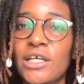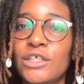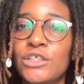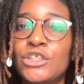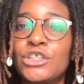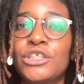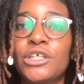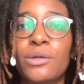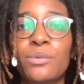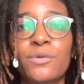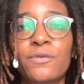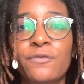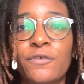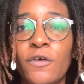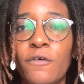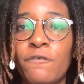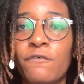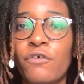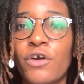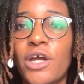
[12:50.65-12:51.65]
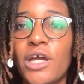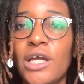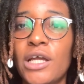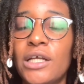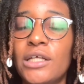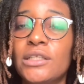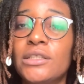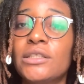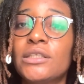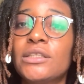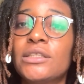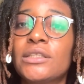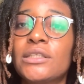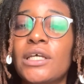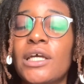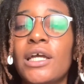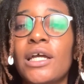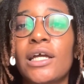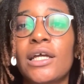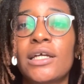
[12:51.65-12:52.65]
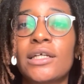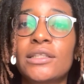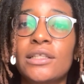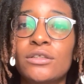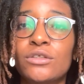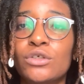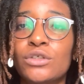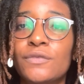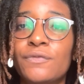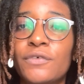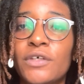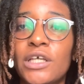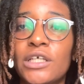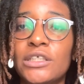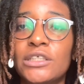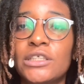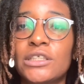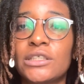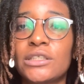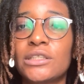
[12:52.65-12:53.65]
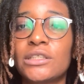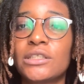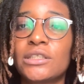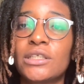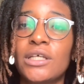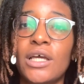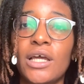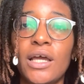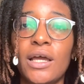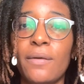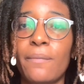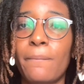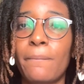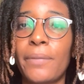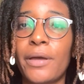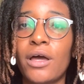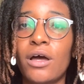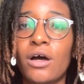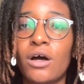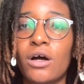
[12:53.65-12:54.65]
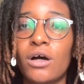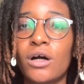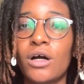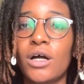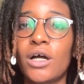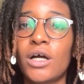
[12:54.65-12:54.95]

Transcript: share with your friends, click the notification bell,